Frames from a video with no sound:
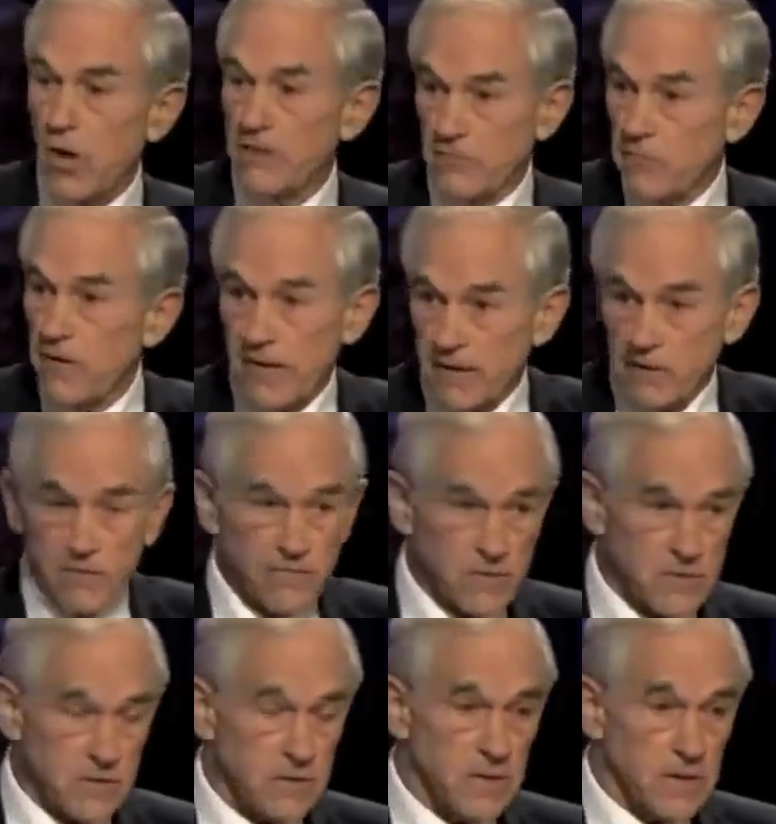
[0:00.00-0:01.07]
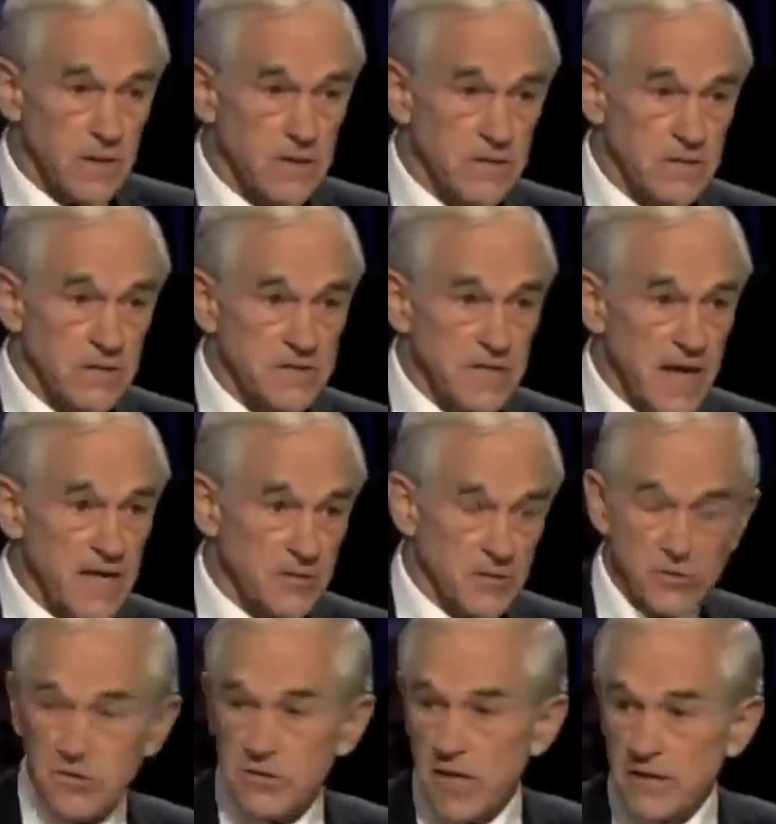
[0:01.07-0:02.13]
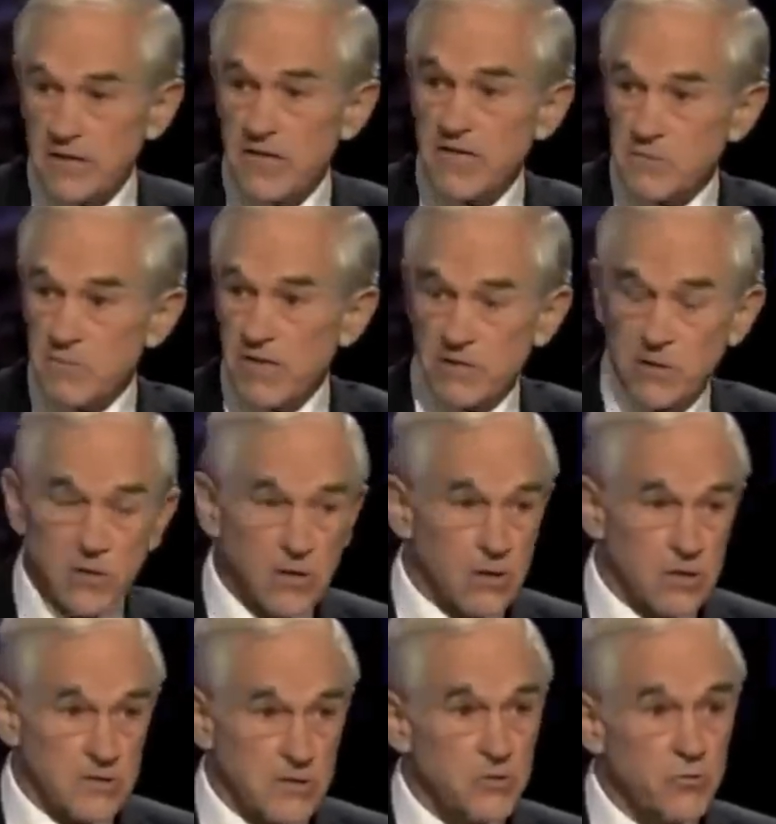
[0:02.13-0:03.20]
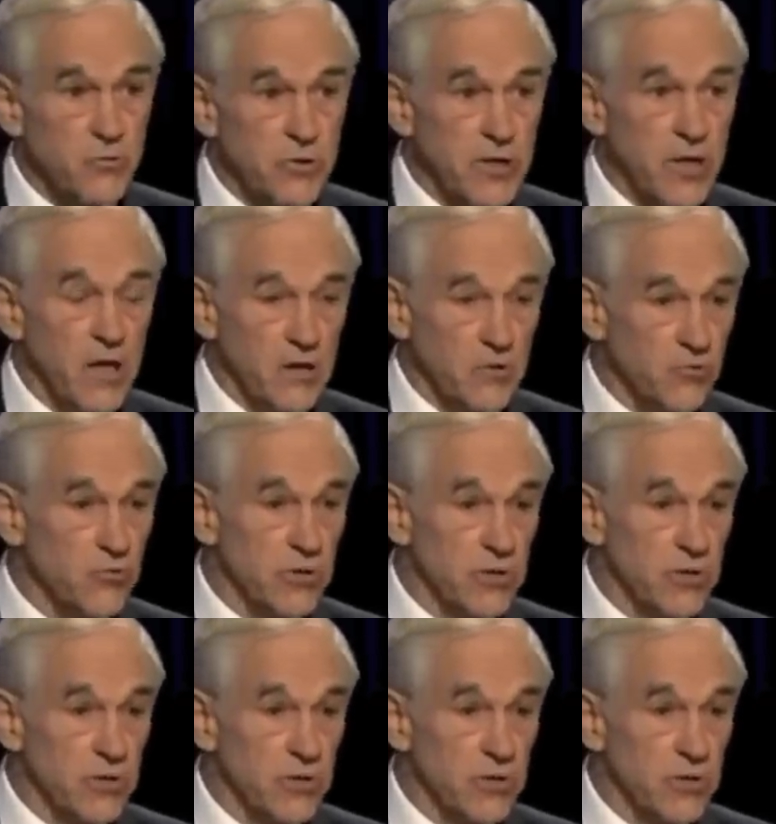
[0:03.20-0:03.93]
Dodd-Frank obviously is a disaster. It's estimated it's going to cost $1